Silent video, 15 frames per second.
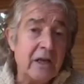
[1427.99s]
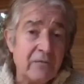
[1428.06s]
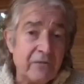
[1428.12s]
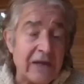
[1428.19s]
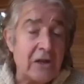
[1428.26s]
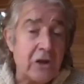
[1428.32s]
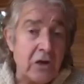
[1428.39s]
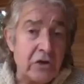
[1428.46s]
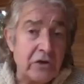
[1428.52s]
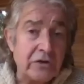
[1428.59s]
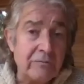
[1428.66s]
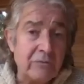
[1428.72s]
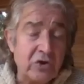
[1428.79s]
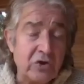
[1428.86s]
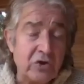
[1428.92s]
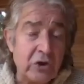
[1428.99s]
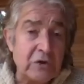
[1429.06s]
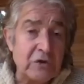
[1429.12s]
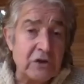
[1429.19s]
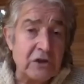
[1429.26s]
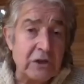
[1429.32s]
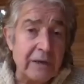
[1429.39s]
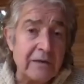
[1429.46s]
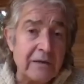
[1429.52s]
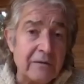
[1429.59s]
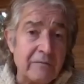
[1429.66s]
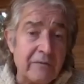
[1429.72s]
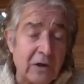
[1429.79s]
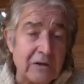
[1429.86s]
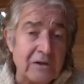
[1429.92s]
They could choose to do it
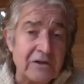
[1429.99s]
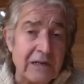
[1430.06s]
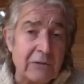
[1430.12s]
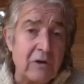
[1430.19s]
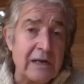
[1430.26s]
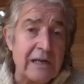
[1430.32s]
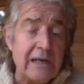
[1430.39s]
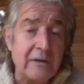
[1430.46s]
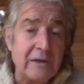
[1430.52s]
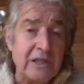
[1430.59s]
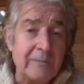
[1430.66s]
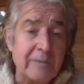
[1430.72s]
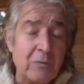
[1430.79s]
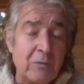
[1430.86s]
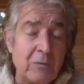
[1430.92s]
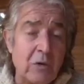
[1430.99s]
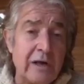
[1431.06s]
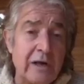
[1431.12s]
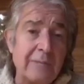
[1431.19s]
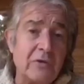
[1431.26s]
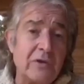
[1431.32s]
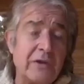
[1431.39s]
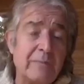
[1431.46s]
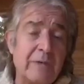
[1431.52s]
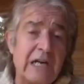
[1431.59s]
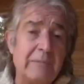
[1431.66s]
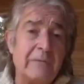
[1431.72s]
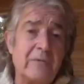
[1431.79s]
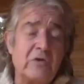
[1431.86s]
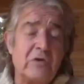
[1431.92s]
voluntarily and to be working with the
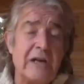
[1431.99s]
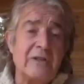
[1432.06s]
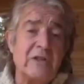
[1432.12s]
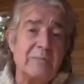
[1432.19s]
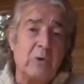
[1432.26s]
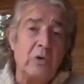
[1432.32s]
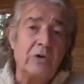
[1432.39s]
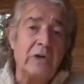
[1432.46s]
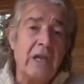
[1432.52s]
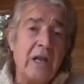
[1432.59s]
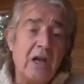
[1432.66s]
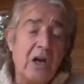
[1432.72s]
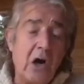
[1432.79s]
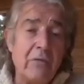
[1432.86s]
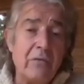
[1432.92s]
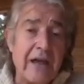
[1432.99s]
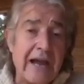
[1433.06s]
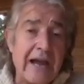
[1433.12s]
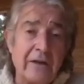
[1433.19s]
Department for Transport on that.